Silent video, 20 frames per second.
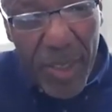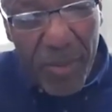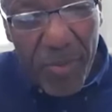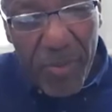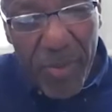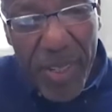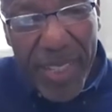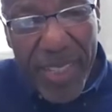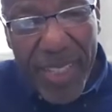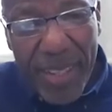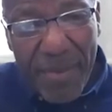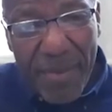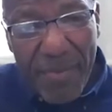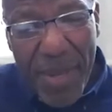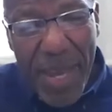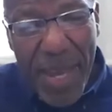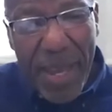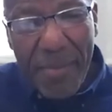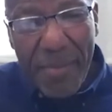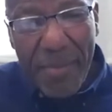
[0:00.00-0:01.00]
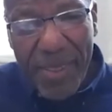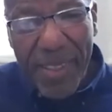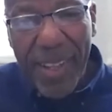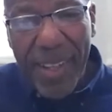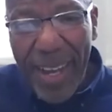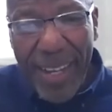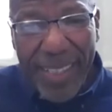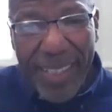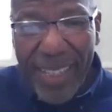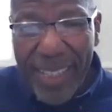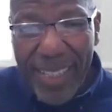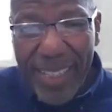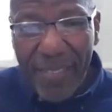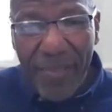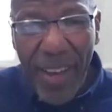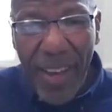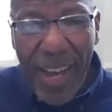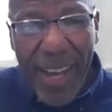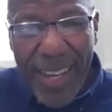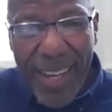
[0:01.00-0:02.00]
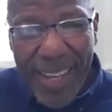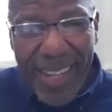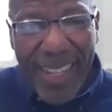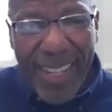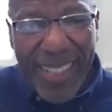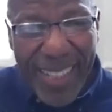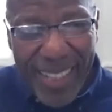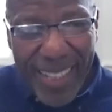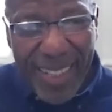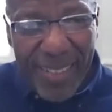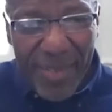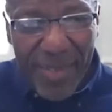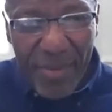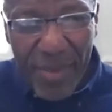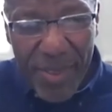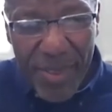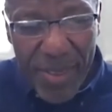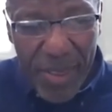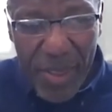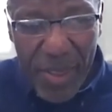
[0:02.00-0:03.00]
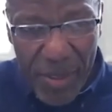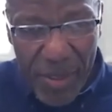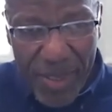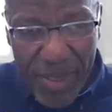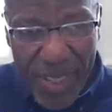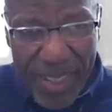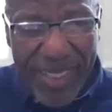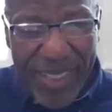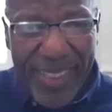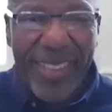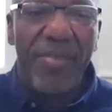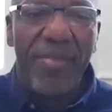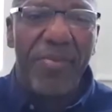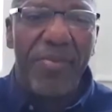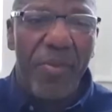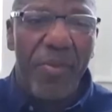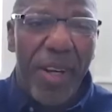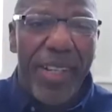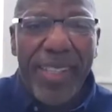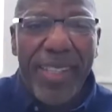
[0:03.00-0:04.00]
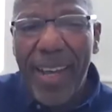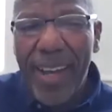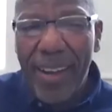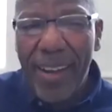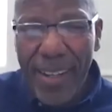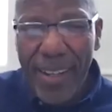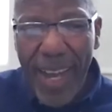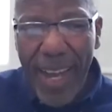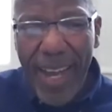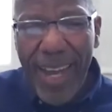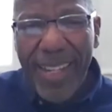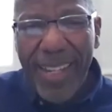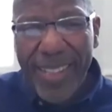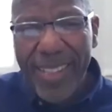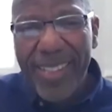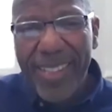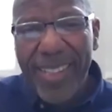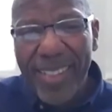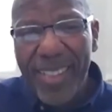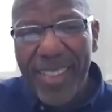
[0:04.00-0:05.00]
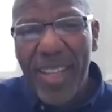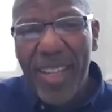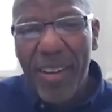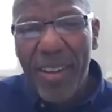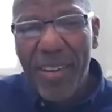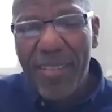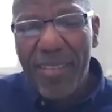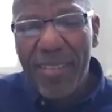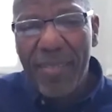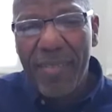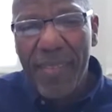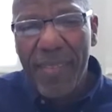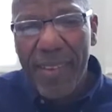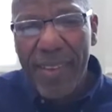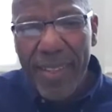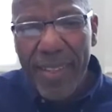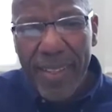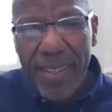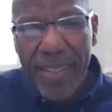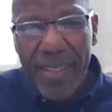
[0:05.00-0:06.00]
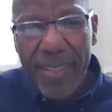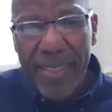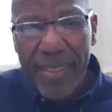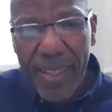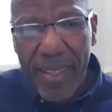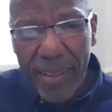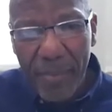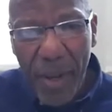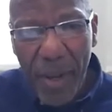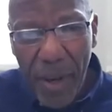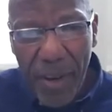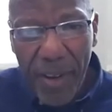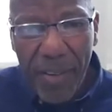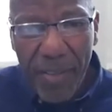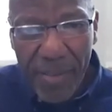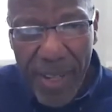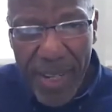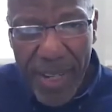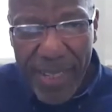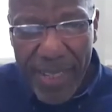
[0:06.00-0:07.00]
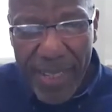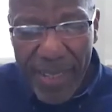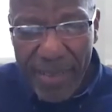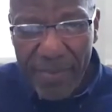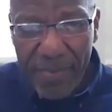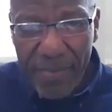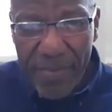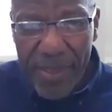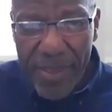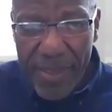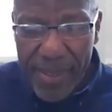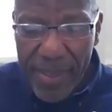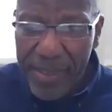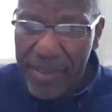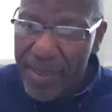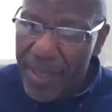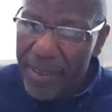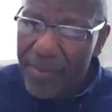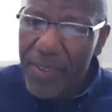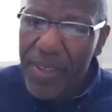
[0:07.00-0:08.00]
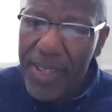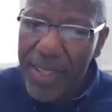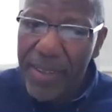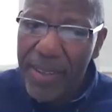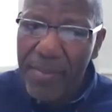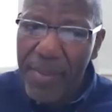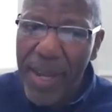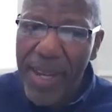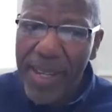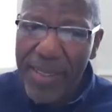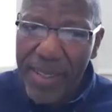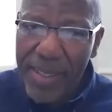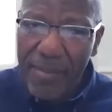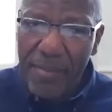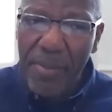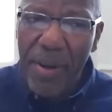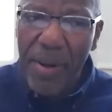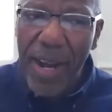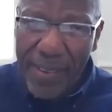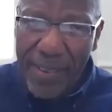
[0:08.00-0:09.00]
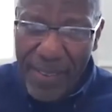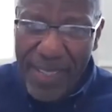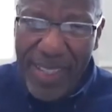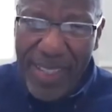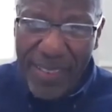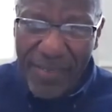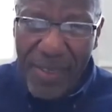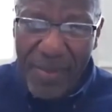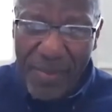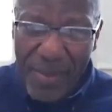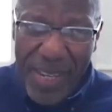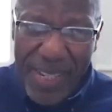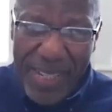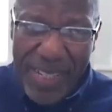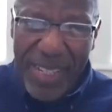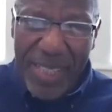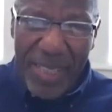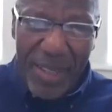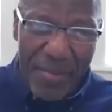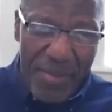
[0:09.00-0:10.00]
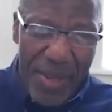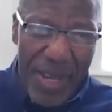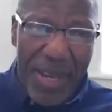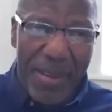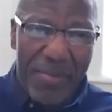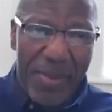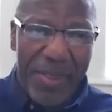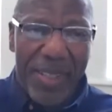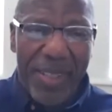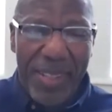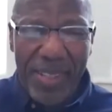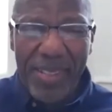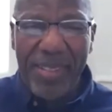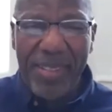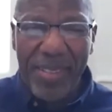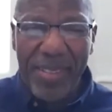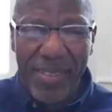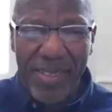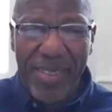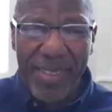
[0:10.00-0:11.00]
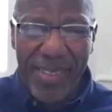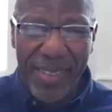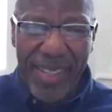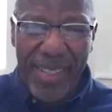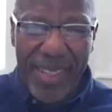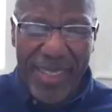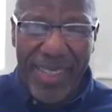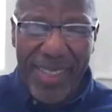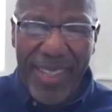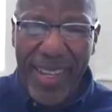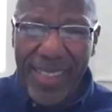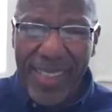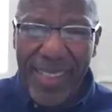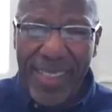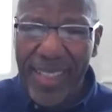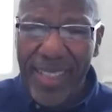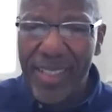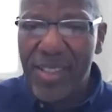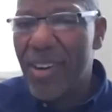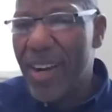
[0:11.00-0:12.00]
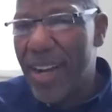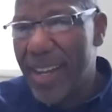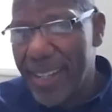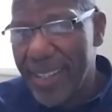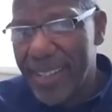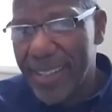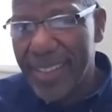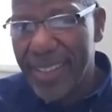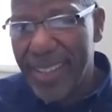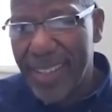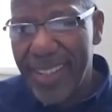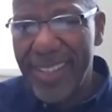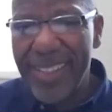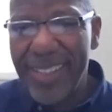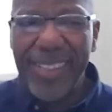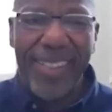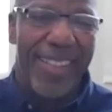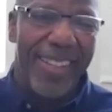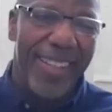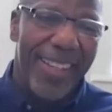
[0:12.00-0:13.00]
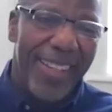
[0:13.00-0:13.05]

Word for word: to really be able to identify any student, one has to know some already significant amounts of private information to be able to use this data to triangulate